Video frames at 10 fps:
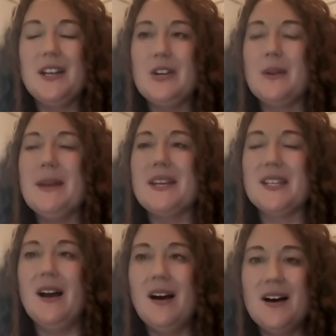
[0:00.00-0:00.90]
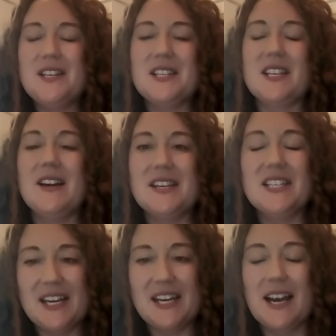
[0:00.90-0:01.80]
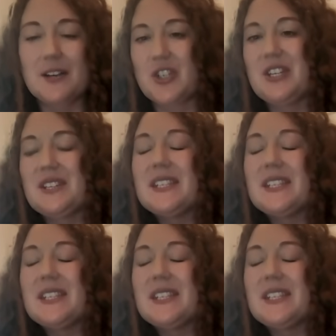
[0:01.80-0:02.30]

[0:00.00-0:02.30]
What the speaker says: You know, it makes it harder to kind of take action.